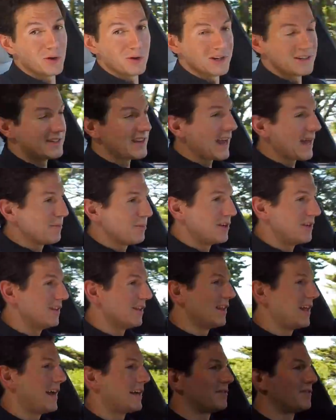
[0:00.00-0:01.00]
or a tablet in
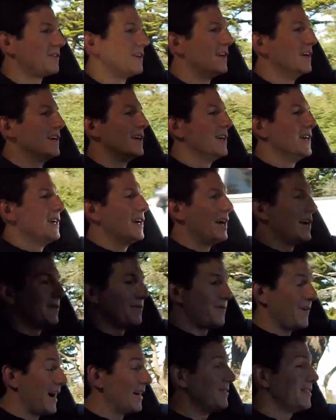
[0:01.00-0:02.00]
the last
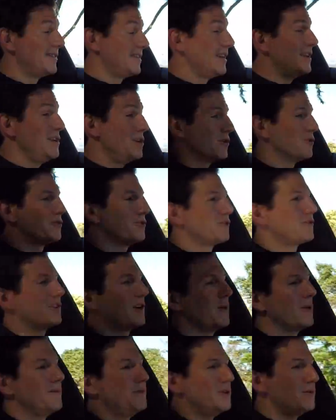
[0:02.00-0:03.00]
5 to 10 years or
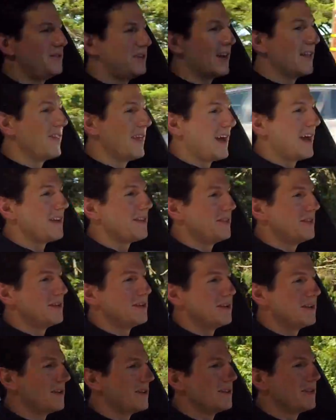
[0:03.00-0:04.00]
so. If you've done that,
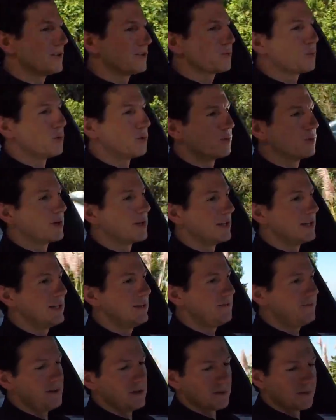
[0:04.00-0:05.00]
then this will
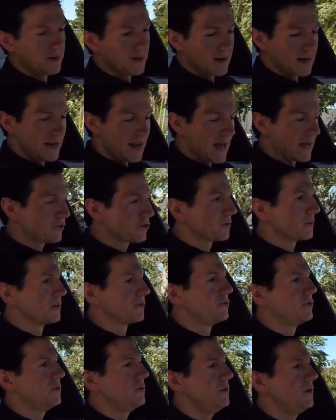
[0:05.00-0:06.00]
really feel very natural
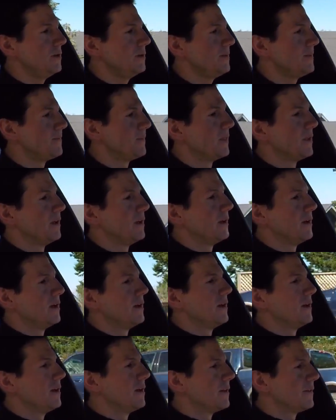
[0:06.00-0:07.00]
to you.
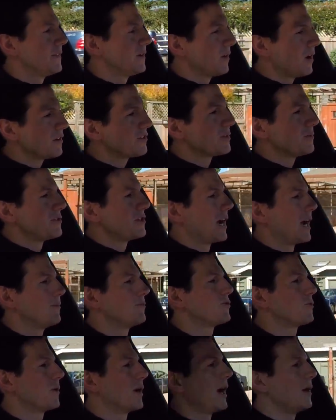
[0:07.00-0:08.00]
There are some
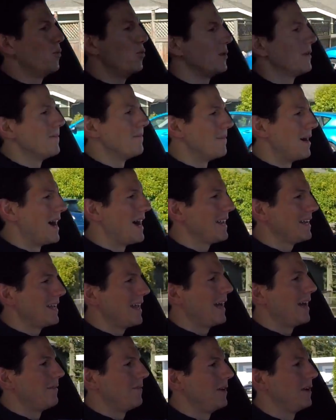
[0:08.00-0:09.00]
times where I wouldn't mind
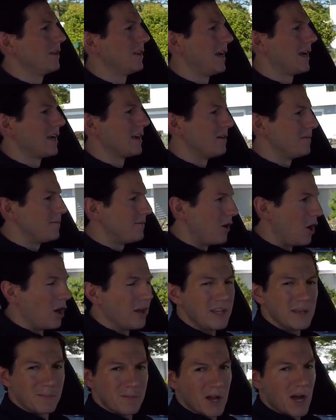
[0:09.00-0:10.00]
having like a
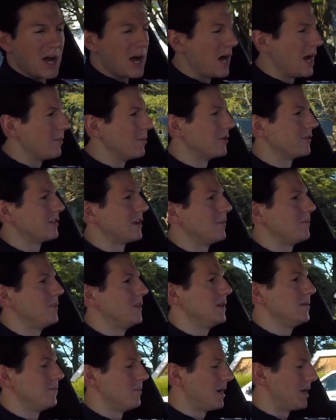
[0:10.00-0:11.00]
volume knob or
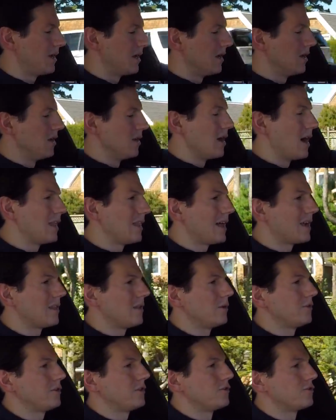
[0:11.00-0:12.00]
something, but a lot of
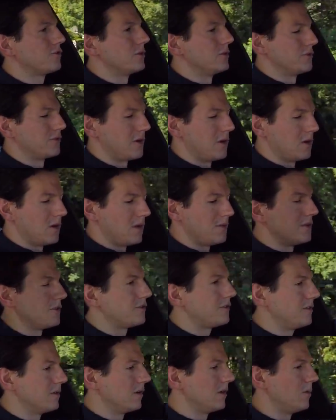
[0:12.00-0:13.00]
those controls are on the
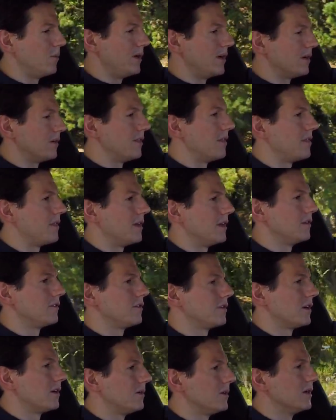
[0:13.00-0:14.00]
steering wheel and things,
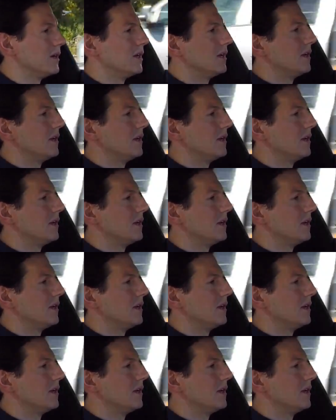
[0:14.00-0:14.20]
so